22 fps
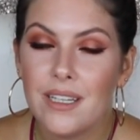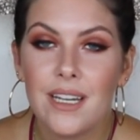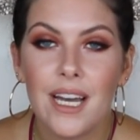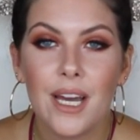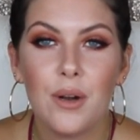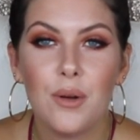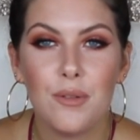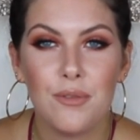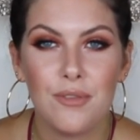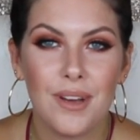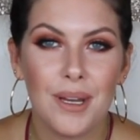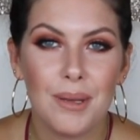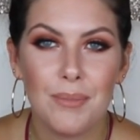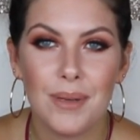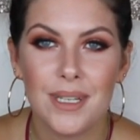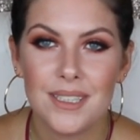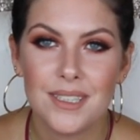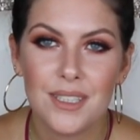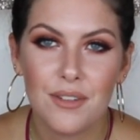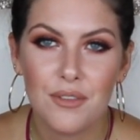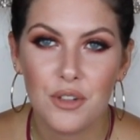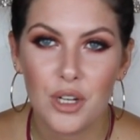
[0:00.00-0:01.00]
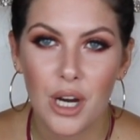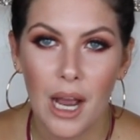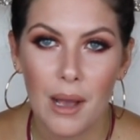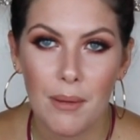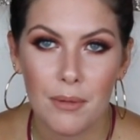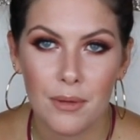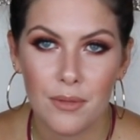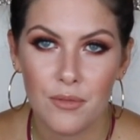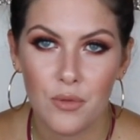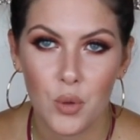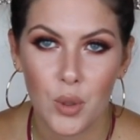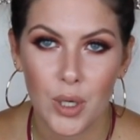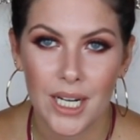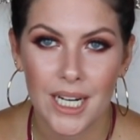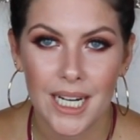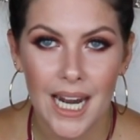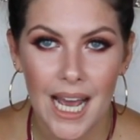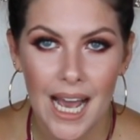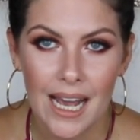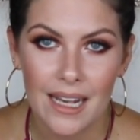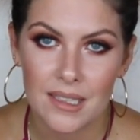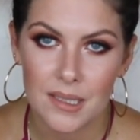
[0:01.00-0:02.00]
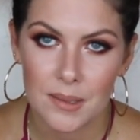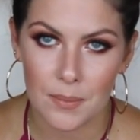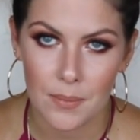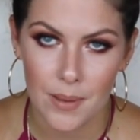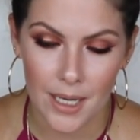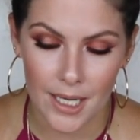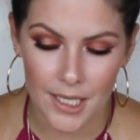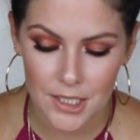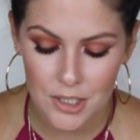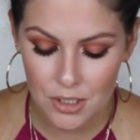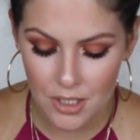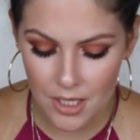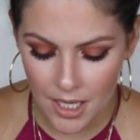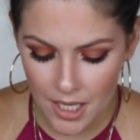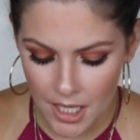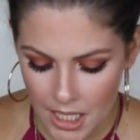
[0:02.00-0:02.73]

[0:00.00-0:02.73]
I don't find myself grabbing for it as much.